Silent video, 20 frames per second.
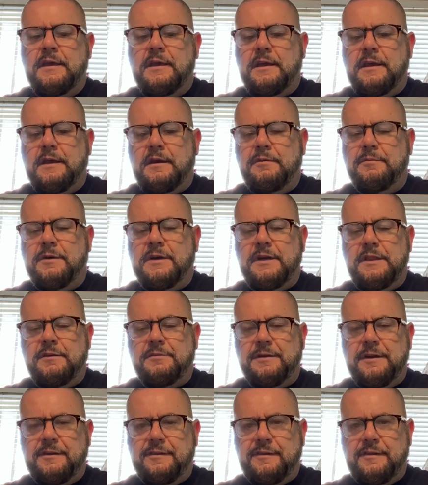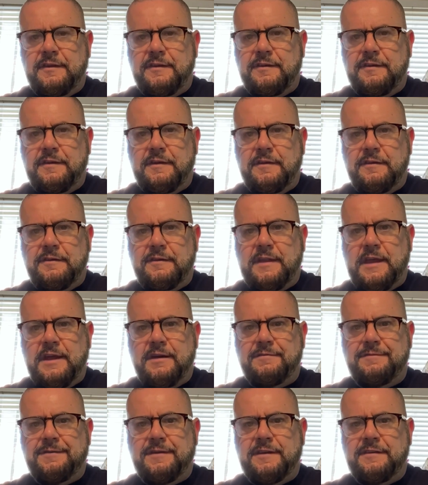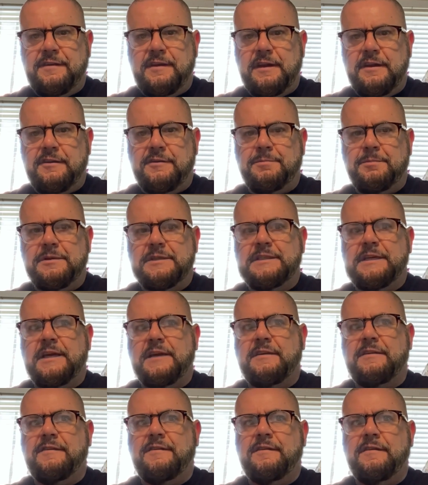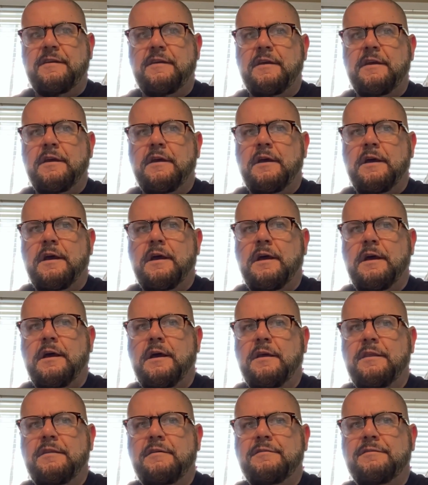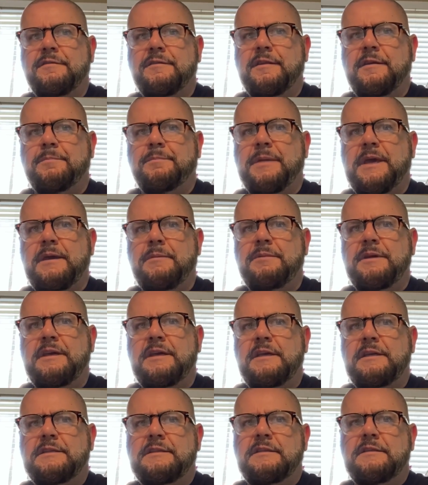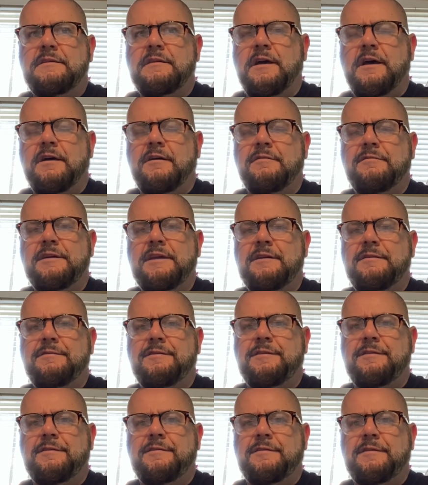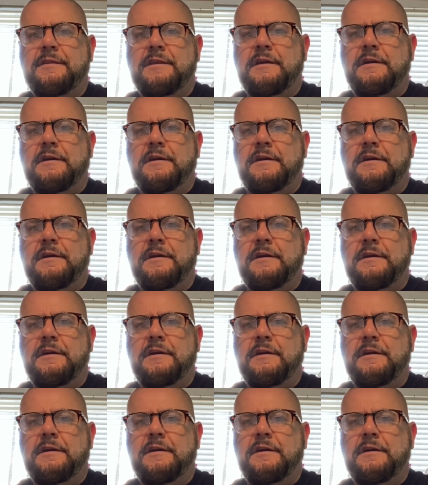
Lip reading: And one of the reasons is that fuzziness protects the baby leaves that